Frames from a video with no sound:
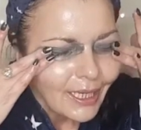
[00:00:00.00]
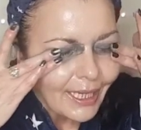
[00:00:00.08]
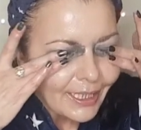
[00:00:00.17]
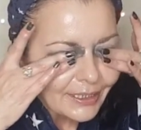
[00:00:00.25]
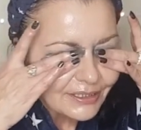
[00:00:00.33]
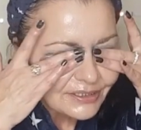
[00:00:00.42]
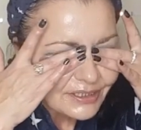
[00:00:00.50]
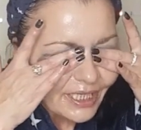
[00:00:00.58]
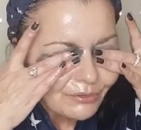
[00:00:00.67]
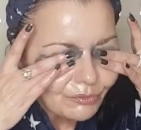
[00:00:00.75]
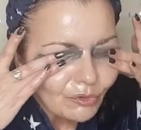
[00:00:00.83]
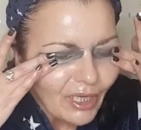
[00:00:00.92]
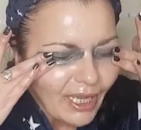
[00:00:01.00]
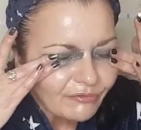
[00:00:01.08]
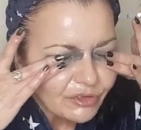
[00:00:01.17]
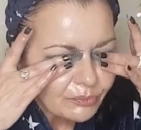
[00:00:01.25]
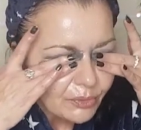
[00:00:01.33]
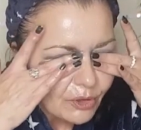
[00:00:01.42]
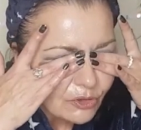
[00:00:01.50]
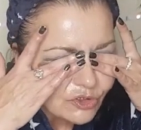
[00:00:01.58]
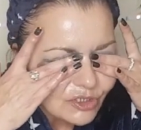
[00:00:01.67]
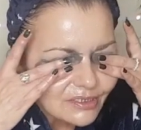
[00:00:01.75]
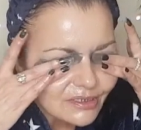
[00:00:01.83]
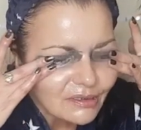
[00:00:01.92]
And I will have to
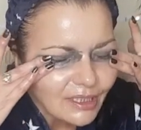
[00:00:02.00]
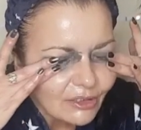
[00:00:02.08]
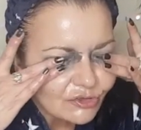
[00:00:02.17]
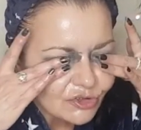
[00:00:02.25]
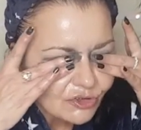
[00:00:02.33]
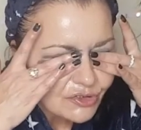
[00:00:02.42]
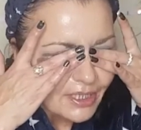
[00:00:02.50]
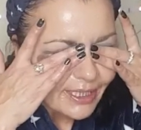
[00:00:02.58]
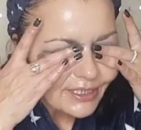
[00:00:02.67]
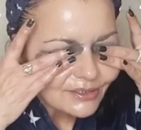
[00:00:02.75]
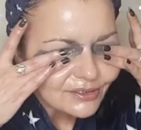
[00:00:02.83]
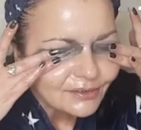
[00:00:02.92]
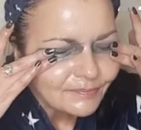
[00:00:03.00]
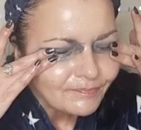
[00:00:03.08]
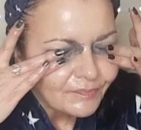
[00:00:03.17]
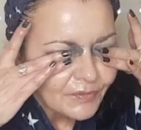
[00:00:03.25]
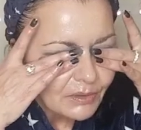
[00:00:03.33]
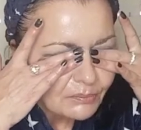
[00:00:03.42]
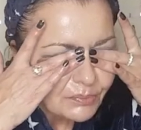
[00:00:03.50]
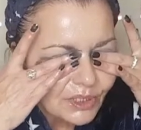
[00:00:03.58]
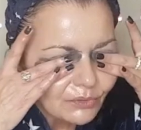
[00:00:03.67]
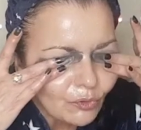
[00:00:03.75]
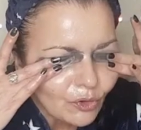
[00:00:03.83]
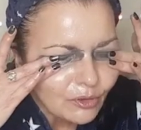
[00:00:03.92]
purchase the larger size.
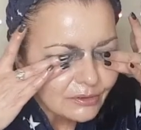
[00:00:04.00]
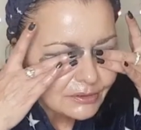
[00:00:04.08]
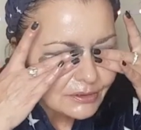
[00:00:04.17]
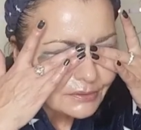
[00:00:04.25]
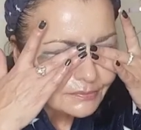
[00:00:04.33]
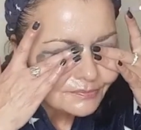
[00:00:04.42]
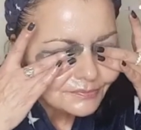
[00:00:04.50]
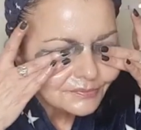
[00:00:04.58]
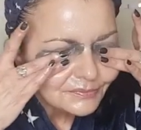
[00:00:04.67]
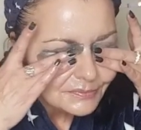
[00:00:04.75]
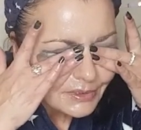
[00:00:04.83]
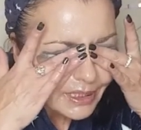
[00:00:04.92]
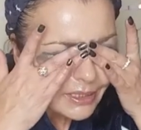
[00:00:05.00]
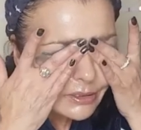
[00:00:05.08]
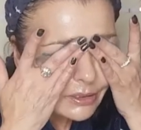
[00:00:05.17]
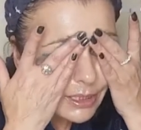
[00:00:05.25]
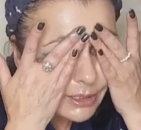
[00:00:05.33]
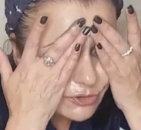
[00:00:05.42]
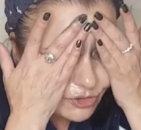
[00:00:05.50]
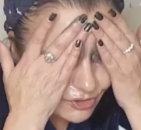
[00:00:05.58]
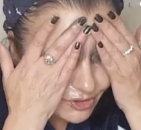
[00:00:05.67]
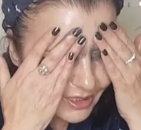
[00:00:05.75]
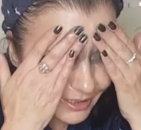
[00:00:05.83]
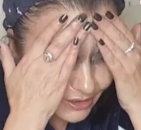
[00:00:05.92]
Be warned. Get the larger
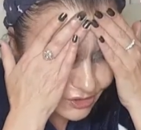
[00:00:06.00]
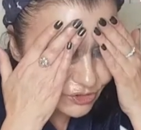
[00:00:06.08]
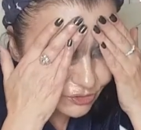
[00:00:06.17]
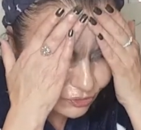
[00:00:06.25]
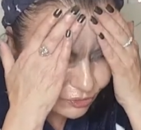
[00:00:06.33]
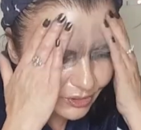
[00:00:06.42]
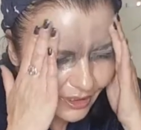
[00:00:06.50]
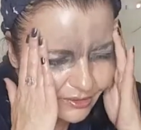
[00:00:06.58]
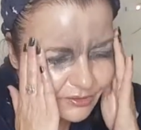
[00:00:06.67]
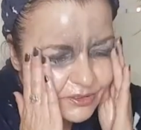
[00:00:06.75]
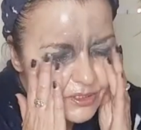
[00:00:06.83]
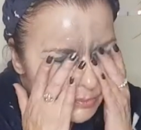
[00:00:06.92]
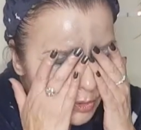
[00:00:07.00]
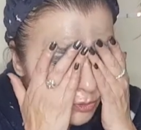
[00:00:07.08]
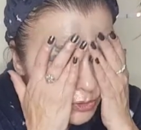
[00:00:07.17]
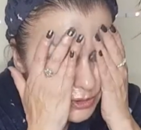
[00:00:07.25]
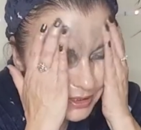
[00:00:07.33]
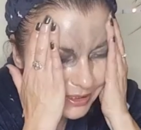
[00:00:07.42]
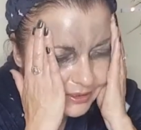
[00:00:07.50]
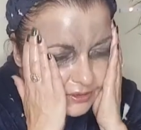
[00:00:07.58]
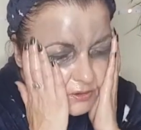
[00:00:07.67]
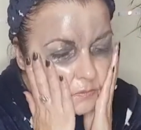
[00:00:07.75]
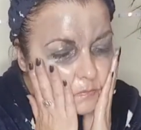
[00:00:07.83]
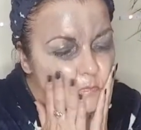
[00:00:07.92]
size, do not get the small
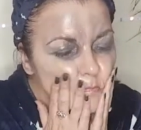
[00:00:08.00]
size.